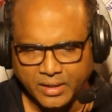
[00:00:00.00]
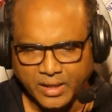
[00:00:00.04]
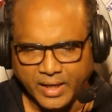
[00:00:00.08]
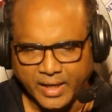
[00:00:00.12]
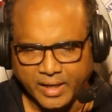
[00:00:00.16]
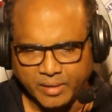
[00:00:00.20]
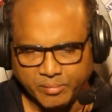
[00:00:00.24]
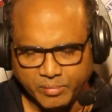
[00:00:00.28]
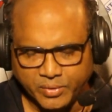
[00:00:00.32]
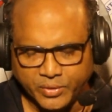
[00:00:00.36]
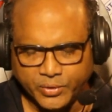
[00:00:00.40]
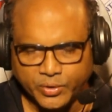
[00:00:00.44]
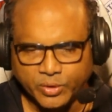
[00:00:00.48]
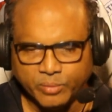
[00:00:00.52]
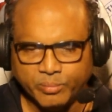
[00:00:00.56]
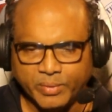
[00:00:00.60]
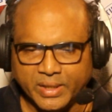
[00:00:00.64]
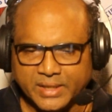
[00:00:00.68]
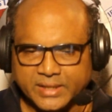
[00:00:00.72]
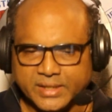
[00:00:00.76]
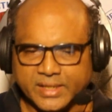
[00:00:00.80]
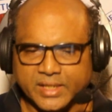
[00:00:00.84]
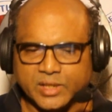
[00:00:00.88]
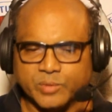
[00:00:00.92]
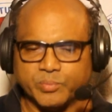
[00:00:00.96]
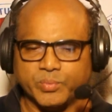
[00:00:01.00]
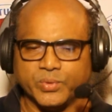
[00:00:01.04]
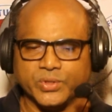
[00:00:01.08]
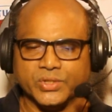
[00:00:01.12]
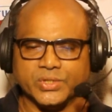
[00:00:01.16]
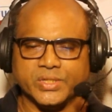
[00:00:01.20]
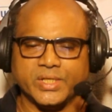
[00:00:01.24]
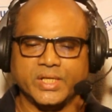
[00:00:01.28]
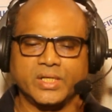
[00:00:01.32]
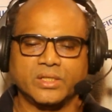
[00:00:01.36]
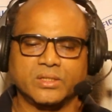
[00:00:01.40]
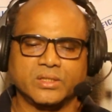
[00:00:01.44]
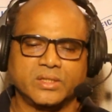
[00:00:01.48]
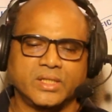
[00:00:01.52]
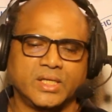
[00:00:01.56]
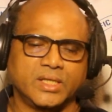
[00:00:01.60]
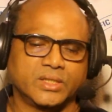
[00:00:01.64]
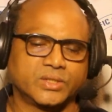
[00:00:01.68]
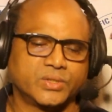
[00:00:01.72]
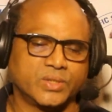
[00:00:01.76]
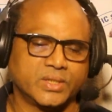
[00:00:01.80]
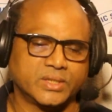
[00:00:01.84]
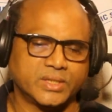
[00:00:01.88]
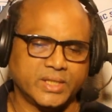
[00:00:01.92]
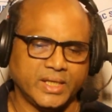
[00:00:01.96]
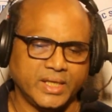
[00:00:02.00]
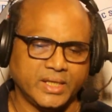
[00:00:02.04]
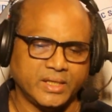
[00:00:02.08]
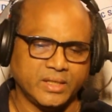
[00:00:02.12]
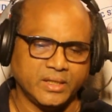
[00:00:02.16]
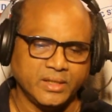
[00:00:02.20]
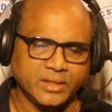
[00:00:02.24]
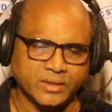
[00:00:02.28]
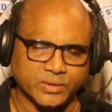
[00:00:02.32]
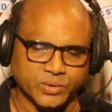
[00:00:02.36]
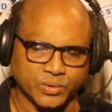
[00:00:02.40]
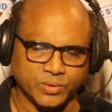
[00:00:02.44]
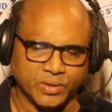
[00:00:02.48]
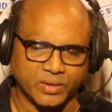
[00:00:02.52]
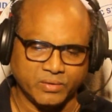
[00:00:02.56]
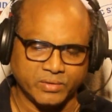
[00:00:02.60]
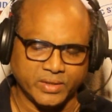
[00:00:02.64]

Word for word: a new message pushed into the society through